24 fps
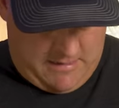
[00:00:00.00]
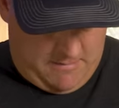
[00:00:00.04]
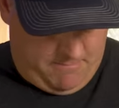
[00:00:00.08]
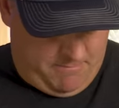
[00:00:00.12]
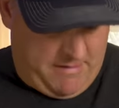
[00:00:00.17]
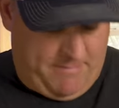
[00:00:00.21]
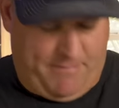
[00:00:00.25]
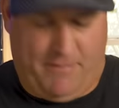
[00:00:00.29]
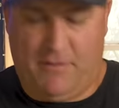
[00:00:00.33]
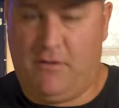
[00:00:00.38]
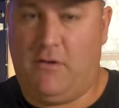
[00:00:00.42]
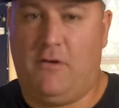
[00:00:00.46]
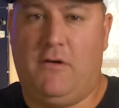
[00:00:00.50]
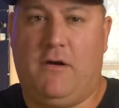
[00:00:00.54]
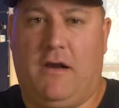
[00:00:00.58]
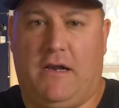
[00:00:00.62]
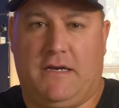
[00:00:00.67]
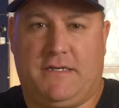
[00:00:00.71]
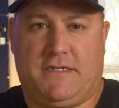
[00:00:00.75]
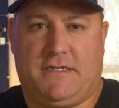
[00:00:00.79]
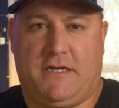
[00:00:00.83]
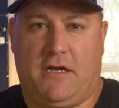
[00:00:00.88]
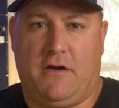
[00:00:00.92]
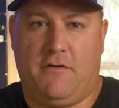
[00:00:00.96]
People who
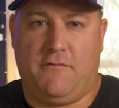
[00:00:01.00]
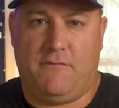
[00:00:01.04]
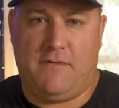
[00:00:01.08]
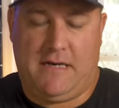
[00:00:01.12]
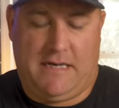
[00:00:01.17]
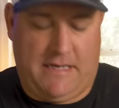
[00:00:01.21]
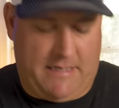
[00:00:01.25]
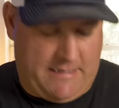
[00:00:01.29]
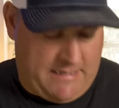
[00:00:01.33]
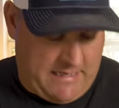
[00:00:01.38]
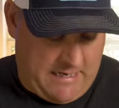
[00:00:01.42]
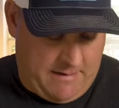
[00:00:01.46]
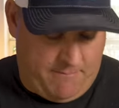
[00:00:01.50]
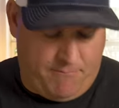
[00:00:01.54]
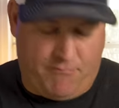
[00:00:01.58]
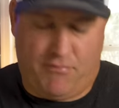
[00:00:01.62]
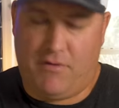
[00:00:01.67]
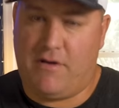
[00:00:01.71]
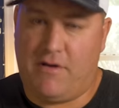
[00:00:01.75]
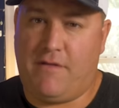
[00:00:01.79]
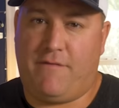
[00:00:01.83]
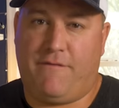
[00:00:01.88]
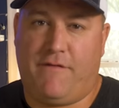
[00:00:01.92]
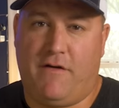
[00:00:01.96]
like to go really deep,
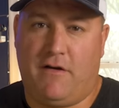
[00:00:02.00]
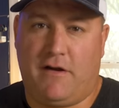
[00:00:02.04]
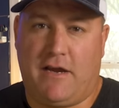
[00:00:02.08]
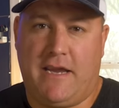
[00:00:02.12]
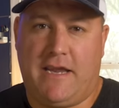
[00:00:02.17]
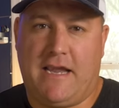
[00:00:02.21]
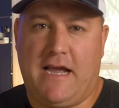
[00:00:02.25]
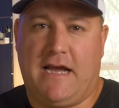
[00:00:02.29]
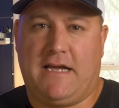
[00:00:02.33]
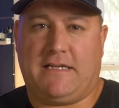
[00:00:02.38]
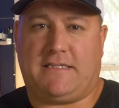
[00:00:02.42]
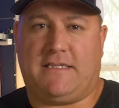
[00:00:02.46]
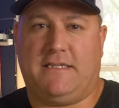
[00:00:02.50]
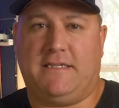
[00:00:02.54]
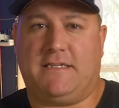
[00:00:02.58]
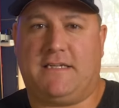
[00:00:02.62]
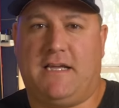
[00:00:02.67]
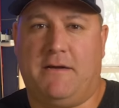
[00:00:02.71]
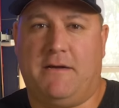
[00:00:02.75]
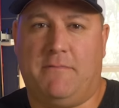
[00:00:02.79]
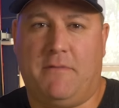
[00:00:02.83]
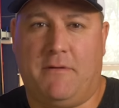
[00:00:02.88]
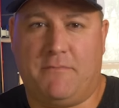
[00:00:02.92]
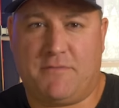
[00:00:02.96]
breathe funky gases,
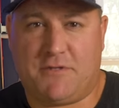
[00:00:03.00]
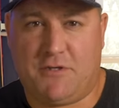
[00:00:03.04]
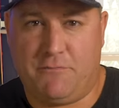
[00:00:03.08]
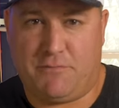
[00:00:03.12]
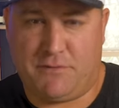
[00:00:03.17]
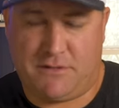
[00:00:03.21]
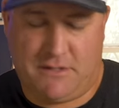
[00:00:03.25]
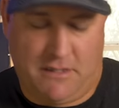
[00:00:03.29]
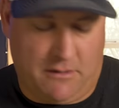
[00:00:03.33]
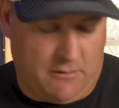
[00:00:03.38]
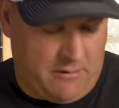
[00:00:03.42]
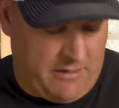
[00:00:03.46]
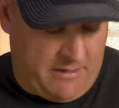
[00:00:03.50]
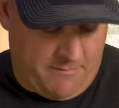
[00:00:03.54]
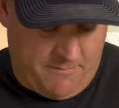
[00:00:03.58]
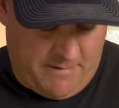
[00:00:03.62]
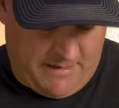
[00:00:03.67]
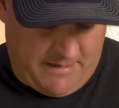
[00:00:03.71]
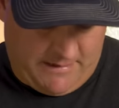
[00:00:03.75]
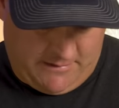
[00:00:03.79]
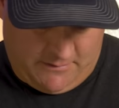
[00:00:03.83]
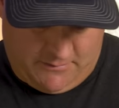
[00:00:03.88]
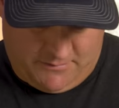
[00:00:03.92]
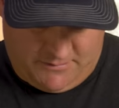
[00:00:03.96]
come up super slowly and
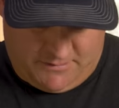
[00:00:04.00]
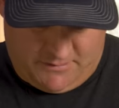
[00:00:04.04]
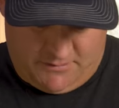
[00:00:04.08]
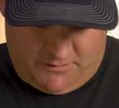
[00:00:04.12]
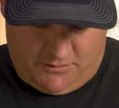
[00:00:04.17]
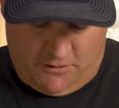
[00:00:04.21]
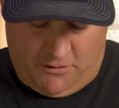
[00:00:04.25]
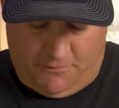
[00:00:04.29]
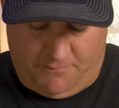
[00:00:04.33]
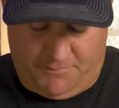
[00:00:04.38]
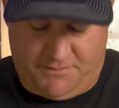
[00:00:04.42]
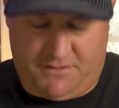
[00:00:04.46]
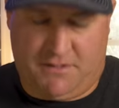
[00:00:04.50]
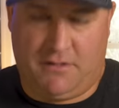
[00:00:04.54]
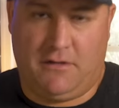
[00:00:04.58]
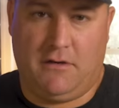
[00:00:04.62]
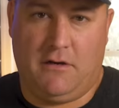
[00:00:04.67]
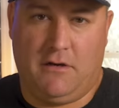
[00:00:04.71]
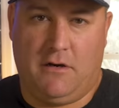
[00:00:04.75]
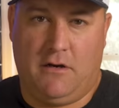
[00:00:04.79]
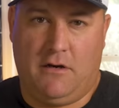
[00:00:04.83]
make lots of stops.